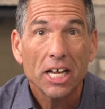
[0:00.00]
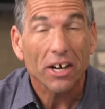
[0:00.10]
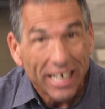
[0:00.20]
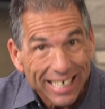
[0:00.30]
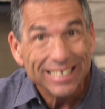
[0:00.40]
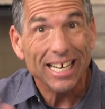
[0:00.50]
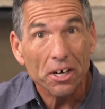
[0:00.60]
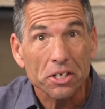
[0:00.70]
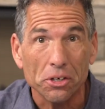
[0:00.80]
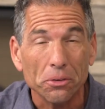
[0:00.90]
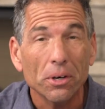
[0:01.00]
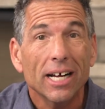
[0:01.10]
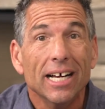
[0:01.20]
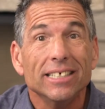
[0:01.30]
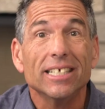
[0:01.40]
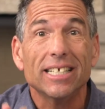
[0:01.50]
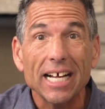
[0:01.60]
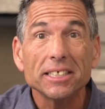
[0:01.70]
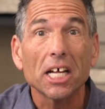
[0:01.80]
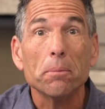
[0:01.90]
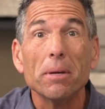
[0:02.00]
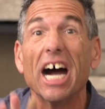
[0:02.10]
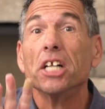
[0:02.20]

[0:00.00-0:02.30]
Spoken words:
Now, I got to tell you, today is going to be